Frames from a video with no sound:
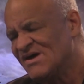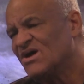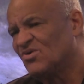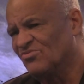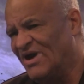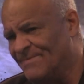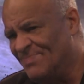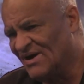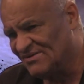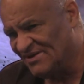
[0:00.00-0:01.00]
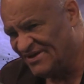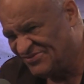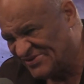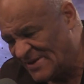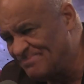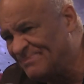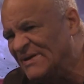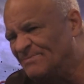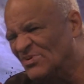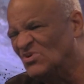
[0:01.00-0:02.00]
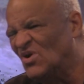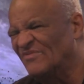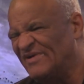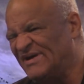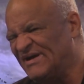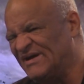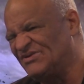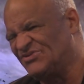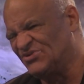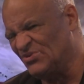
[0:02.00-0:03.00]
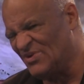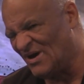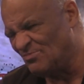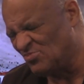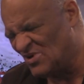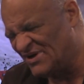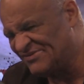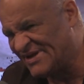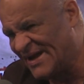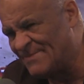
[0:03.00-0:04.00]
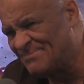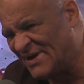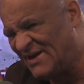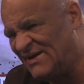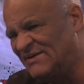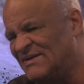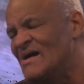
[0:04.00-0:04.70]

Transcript: Ray Buckley sent people over here to help run his campaign.